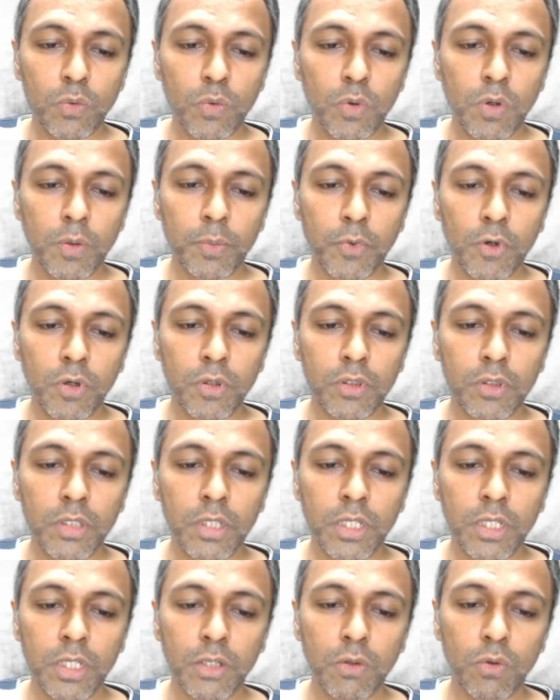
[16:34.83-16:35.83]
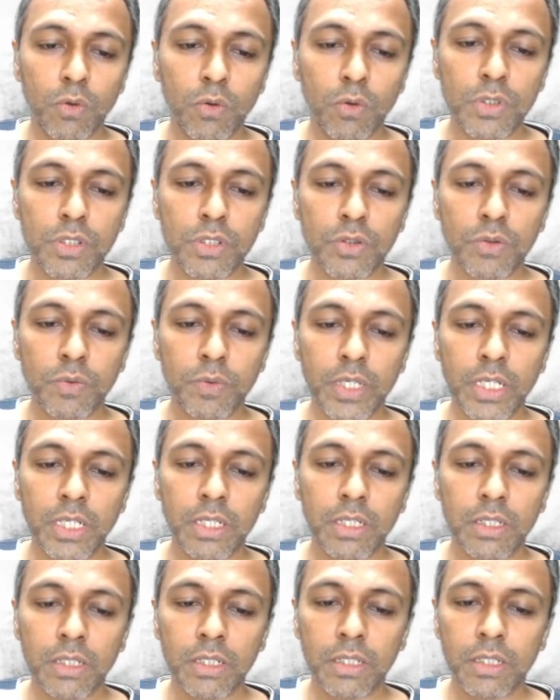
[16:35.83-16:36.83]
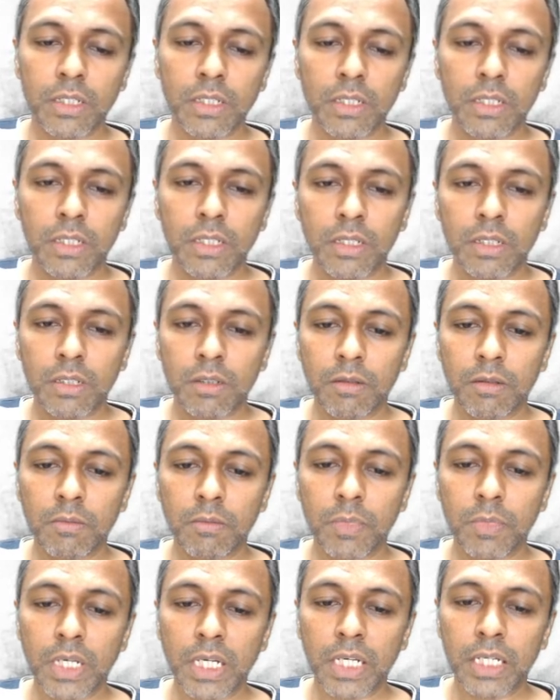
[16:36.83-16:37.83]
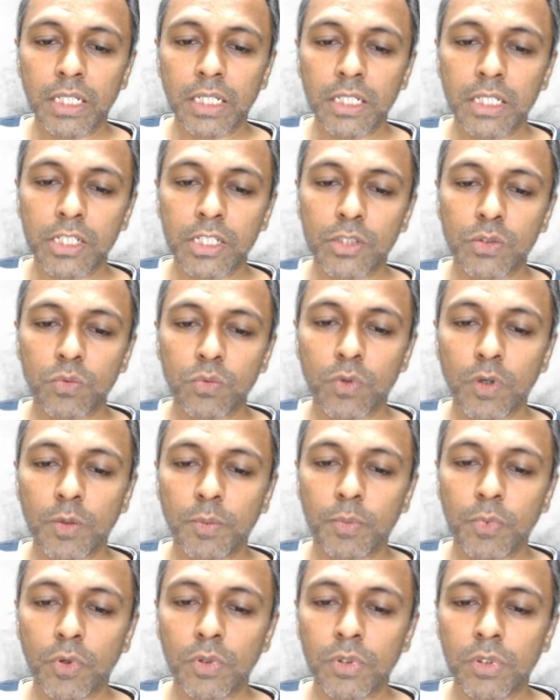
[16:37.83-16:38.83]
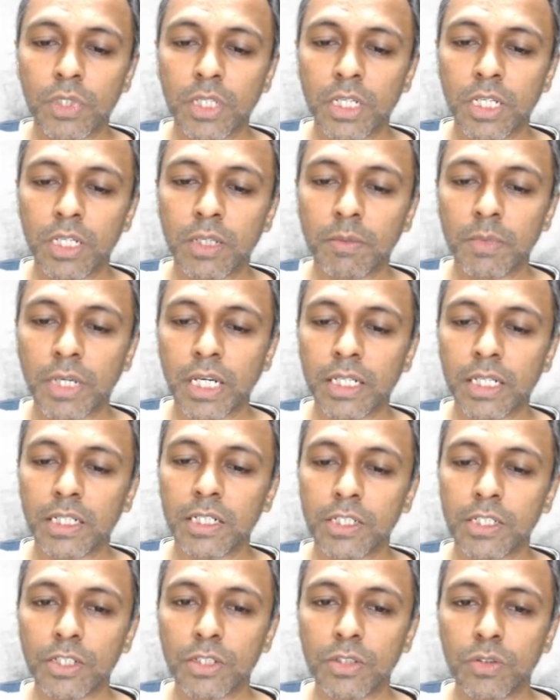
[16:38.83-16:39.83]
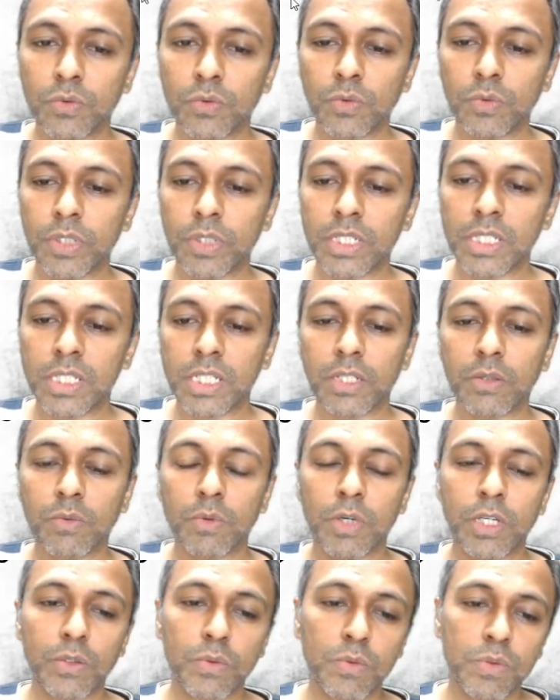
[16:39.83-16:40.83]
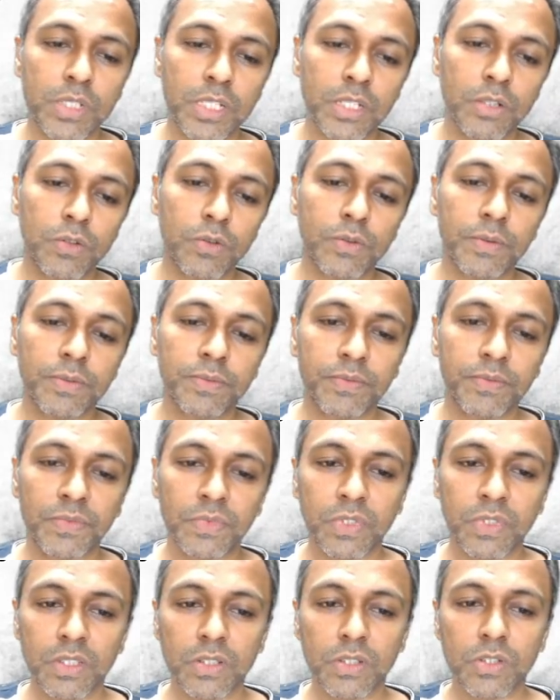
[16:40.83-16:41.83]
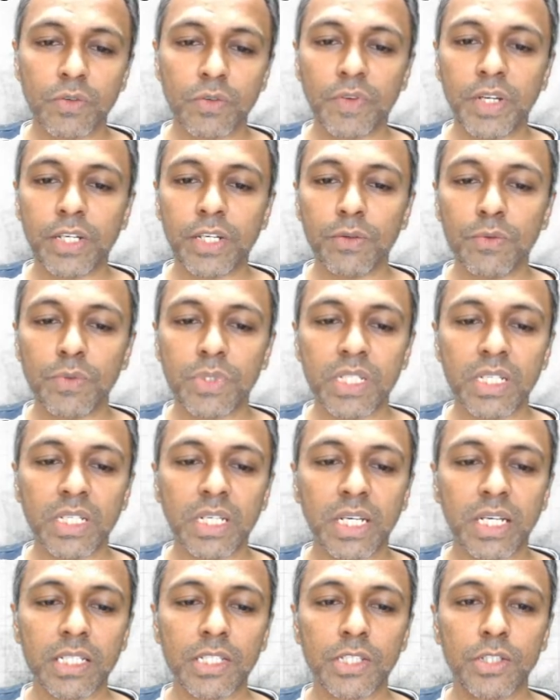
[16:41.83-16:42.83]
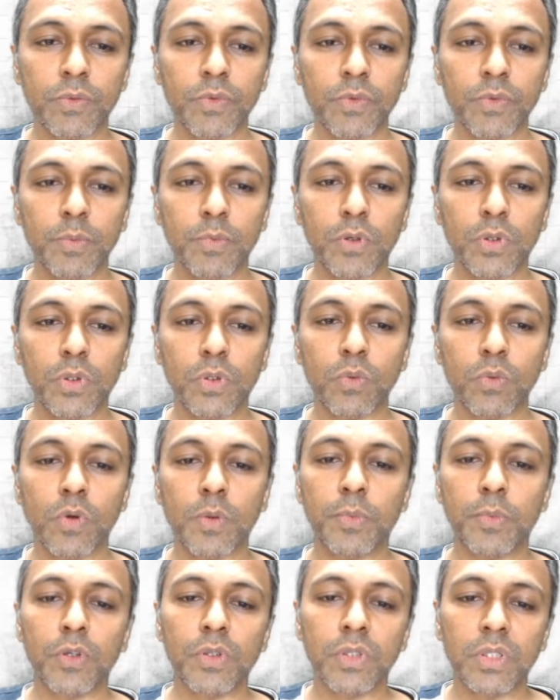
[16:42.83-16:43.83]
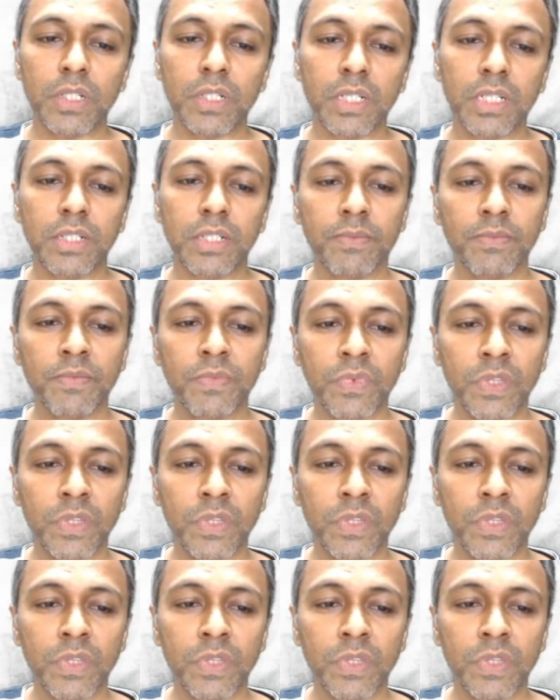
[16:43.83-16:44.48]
2 upon 3 whole square minus 2 upon 3 minus 2 is equal to 0. So where you see x, you will put 2 upon 3.